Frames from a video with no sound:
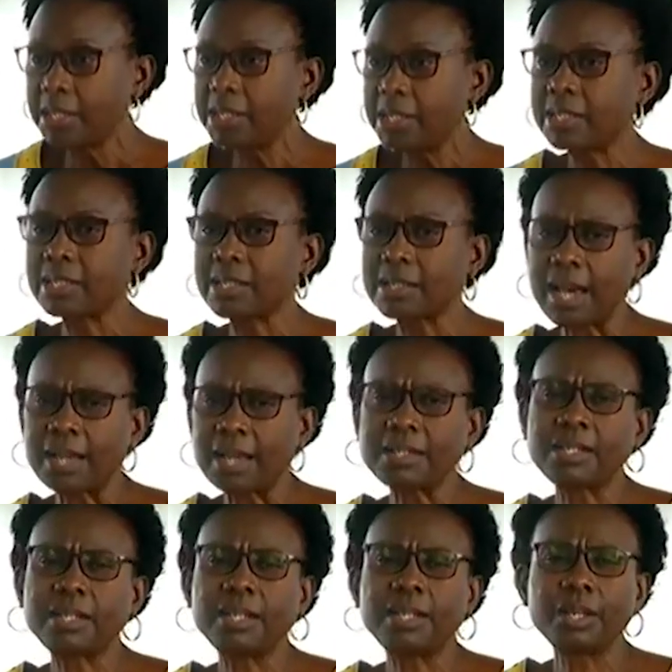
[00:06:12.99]

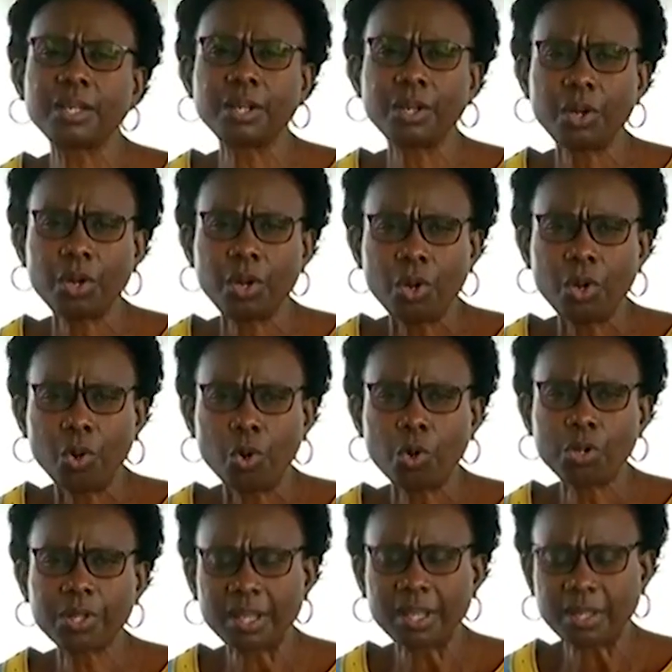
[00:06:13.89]
starting
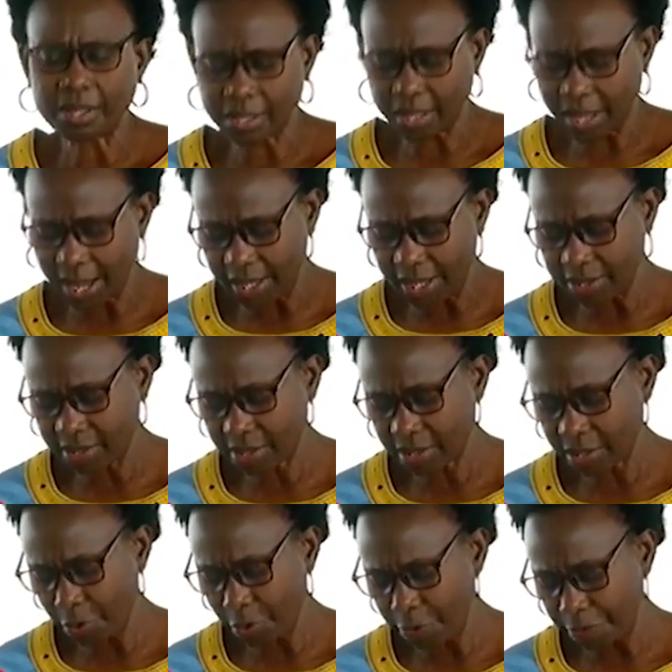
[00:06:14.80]
on the
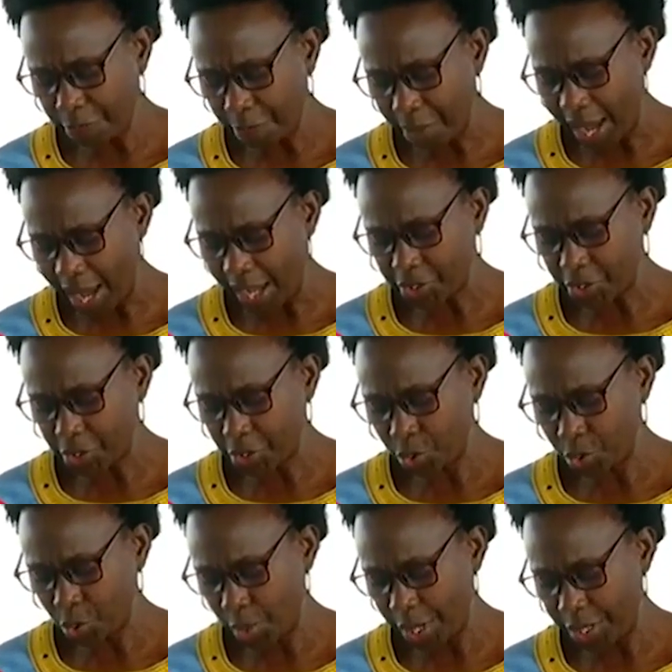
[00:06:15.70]
10th of March
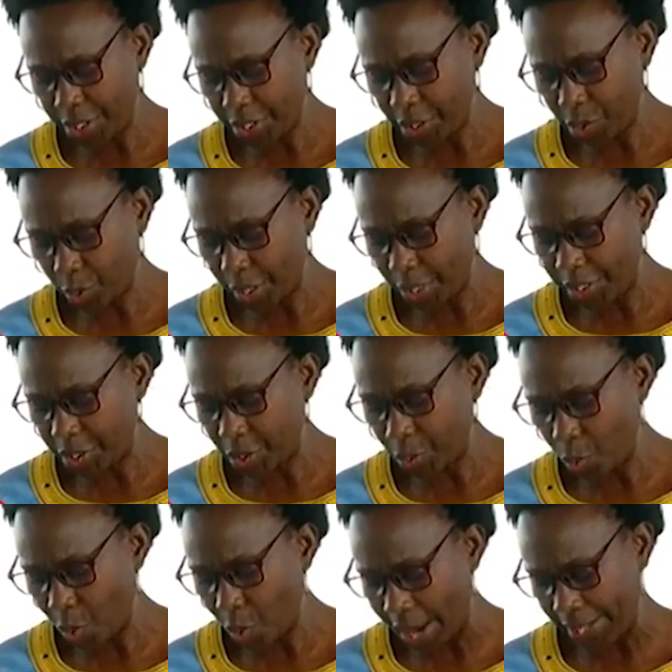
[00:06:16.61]

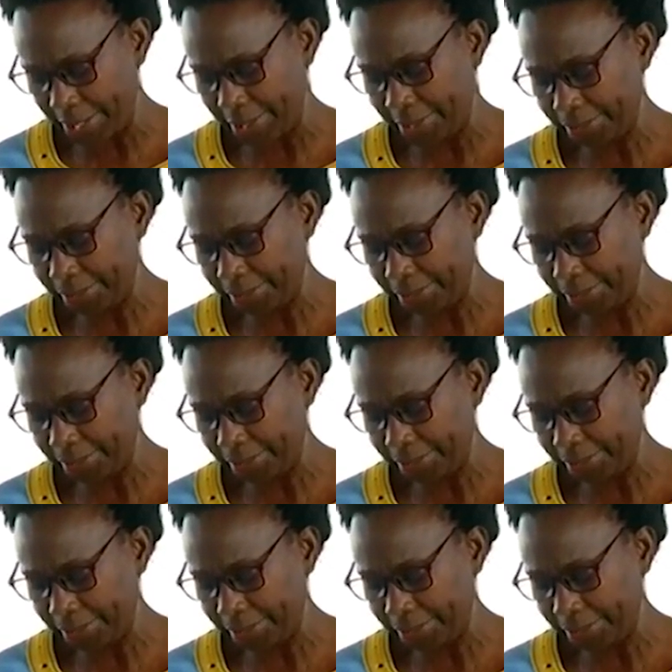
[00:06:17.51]
2021.